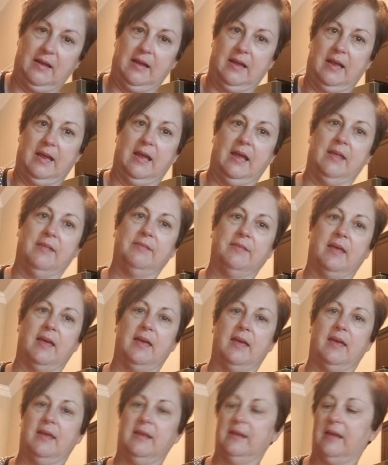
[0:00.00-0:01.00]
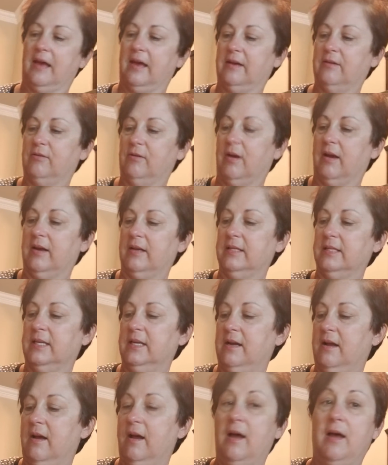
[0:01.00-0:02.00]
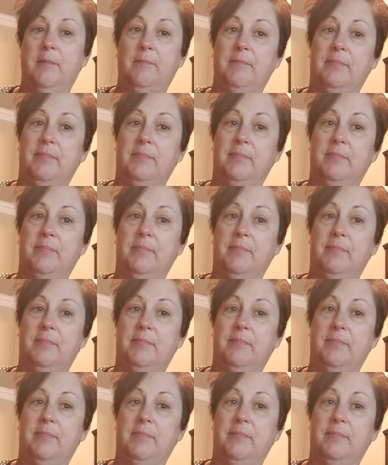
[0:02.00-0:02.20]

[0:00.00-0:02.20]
And then I grind it up.